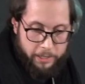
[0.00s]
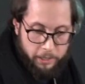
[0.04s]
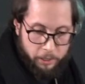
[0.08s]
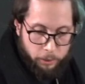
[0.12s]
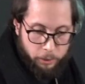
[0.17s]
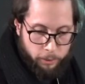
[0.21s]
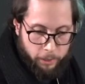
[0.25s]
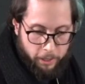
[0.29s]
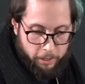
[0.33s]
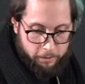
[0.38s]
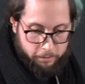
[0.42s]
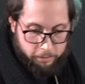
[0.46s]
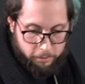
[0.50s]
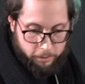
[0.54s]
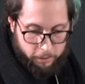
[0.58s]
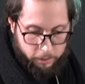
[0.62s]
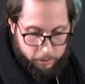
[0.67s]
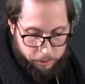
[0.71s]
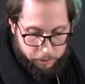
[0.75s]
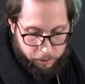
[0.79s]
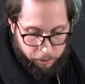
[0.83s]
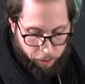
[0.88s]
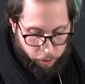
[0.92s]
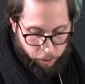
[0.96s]
you have
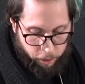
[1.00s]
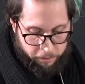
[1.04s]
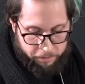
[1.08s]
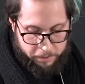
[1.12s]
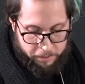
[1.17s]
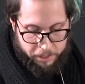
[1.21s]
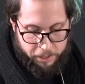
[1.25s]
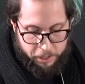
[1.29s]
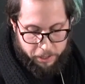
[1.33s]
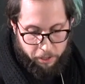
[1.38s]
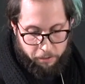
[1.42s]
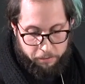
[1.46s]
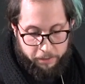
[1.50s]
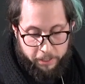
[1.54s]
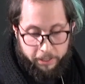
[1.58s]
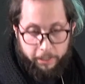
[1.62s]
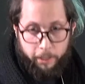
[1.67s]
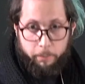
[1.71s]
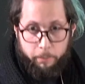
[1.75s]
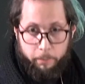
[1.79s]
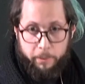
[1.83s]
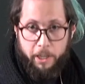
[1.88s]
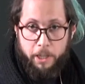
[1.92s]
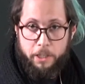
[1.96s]
the coefficient of
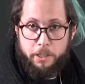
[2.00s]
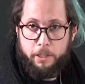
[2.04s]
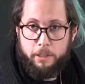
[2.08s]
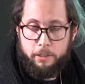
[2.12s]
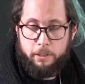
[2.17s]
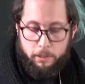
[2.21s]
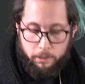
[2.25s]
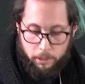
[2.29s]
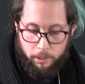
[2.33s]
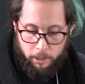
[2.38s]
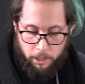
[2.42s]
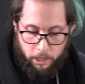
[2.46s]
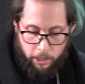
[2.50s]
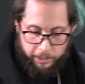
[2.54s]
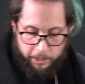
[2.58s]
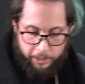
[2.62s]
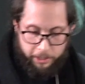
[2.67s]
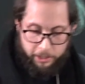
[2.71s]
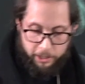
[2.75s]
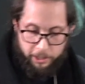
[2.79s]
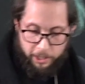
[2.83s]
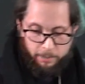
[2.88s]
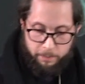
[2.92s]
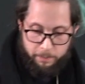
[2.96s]
determination. In
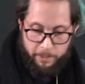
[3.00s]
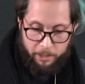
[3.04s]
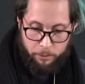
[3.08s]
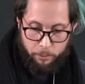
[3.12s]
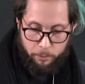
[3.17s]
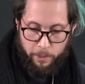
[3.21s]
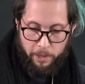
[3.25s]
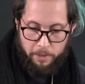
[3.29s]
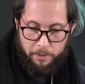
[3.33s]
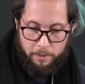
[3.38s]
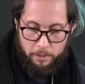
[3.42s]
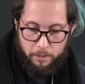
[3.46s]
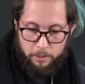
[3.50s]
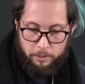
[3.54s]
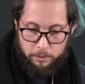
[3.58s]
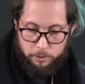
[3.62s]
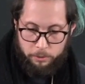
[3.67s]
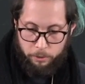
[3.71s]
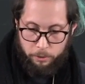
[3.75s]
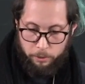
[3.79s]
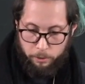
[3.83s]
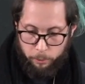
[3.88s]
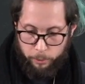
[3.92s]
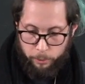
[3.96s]
respect with
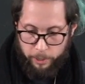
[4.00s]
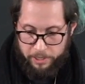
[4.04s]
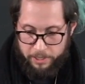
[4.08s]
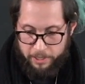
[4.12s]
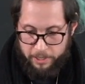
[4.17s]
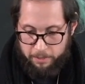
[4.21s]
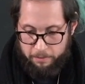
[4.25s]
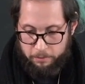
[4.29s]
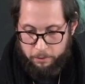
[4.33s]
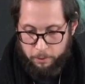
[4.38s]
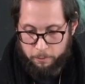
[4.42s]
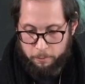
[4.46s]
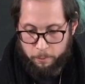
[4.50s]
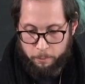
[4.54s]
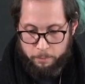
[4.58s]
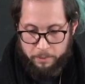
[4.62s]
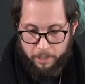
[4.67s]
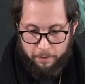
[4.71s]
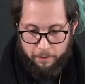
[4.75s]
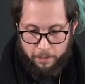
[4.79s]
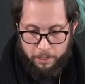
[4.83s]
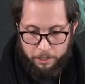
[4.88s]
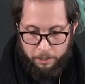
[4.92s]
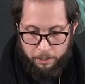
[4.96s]
the redshift of
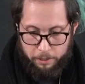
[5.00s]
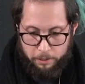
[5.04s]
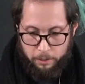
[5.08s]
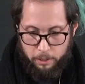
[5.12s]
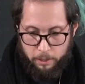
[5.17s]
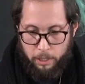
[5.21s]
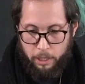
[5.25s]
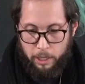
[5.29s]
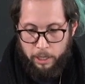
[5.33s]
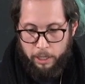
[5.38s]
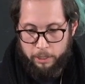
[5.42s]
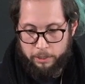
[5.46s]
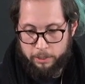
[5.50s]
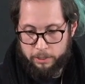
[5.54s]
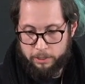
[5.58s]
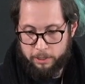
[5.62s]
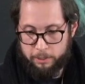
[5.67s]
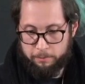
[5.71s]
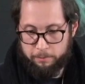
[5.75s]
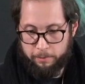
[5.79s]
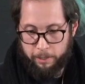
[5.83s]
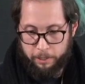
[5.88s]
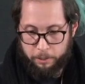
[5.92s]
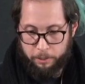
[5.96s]
observation, it is
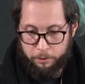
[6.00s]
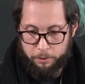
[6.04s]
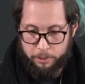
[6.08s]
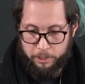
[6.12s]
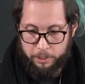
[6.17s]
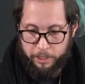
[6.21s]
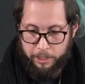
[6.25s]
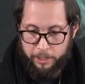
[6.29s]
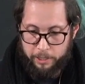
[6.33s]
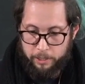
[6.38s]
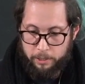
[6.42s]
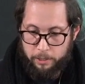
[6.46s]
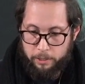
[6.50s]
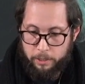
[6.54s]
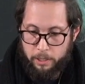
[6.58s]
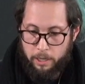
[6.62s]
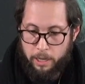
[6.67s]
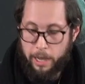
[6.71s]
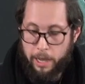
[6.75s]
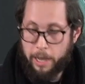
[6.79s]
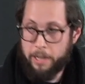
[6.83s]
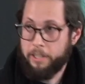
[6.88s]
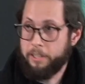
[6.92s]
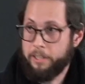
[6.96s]
defined just here,
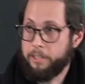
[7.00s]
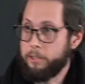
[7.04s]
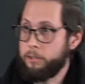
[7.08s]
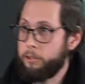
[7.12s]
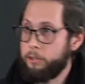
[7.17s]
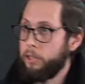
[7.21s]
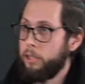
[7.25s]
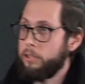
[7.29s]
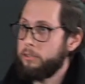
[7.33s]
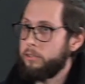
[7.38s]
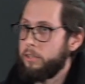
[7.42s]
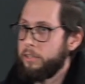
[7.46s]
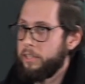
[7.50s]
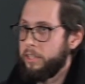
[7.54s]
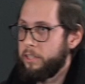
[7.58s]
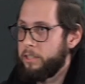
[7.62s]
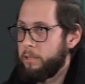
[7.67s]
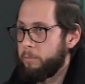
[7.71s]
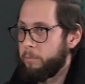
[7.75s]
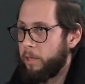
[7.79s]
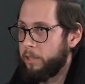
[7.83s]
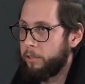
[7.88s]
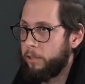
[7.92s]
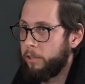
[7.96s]
and it is just an
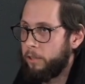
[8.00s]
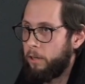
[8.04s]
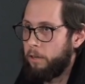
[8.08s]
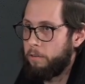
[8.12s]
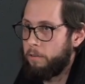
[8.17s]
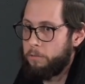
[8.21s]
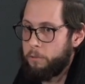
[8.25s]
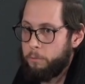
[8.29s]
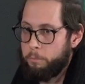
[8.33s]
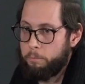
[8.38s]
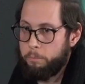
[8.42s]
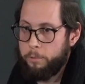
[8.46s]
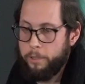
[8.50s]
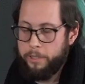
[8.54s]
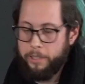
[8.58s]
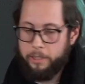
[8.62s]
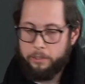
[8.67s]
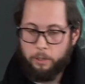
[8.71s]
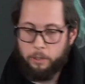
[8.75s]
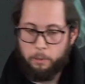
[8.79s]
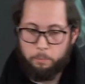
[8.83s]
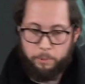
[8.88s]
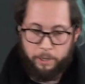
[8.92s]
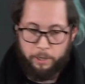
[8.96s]
estimator of the
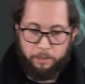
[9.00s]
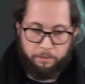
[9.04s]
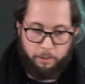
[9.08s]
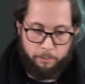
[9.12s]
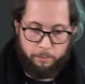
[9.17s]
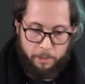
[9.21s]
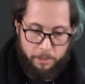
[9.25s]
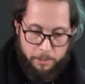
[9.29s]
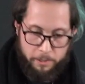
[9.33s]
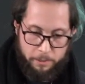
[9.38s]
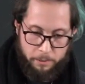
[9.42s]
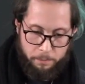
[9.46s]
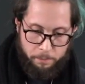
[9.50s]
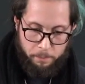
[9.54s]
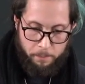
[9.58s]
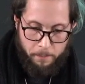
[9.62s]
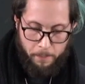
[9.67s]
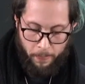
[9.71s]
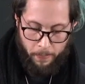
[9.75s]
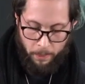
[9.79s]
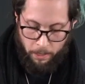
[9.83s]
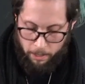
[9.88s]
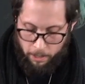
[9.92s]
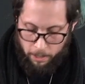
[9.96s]
predictor performance.
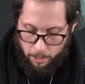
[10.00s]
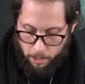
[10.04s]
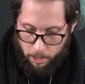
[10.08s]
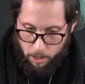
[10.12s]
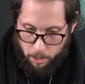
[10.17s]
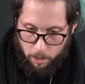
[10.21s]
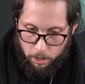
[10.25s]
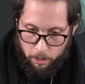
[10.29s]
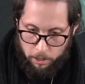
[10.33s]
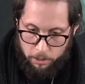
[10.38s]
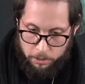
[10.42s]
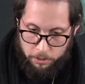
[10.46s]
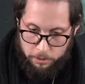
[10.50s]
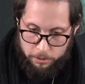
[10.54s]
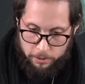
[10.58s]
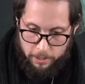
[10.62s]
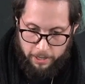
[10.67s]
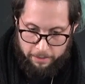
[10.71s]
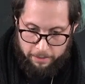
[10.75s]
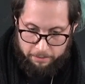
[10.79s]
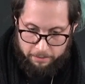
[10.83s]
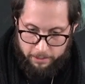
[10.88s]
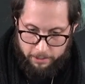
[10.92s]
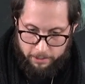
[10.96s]
On the
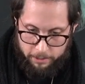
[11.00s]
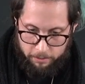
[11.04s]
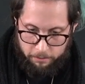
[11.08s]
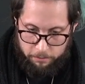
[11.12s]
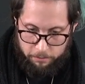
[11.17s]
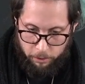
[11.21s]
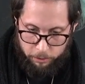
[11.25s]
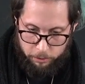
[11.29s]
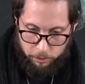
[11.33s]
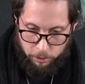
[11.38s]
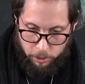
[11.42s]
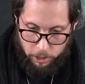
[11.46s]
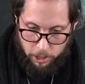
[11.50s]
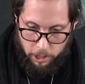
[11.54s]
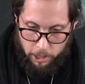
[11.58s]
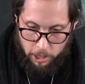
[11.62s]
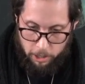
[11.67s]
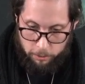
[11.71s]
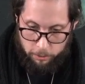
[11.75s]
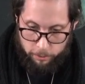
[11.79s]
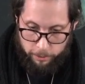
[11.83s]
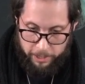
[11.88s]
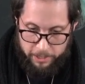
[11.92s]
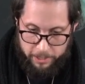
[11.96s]
left, for the
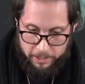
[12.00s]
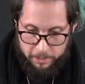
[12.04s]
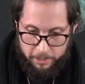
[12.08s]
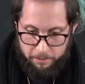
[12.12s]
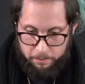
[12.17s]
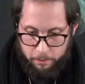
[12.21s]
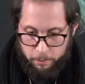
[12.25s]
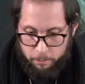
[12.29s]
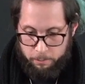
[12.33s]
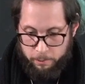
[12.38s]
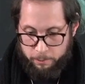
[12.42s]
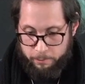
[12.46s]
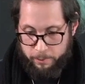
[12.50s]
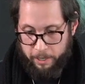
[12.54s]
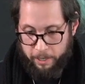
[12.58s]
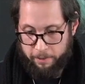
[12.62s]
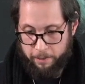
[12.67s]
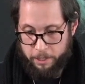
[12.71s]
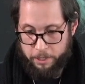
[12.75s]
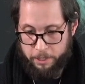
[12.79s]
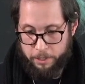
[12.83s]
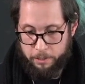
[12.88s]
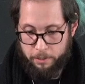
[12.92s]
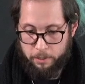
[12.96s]
low redshift of
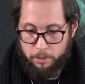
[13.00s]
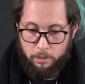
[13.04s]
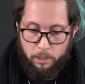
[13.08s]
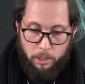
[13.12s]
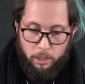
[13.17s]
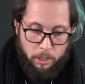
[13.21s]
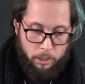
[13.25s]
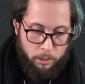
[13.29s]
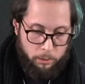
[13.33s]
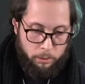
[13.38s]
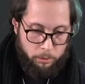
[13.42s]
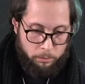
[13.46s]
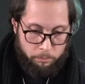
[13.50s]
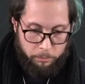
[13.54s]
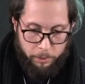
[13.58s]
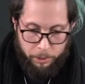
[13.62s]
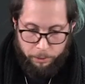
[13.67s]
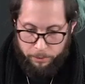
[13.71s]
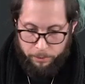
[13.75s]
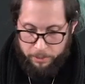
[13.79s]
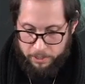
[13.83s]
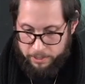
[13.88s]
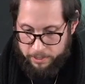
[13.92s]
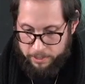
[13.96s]
observation,
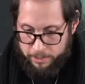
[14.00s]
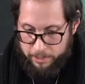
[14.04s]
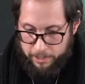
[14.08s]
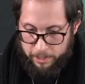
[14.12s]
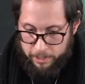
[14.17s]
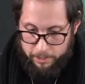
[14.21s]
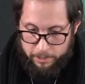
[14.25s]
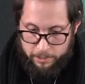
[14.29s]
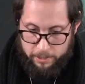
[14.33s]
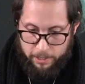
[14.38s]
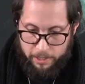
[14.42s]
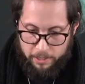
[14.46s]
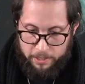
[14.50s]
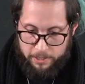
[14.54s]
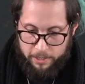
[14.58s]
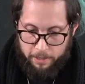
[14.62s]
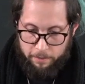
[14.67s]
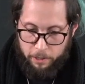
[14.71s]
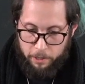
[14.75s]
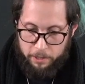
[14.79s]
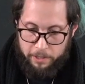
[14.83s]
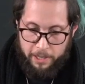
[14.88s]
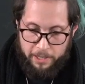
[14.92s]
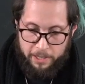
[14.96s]
between 6 and
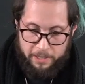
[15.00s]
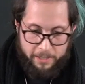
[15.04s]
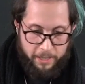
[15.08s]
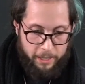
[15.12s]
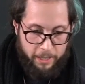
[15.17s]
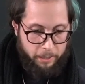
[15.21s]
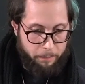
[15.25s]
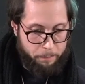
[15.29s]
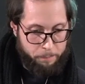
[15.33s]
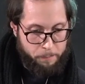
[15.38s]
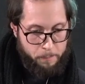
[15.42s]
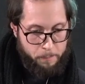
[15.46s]
7, let's say,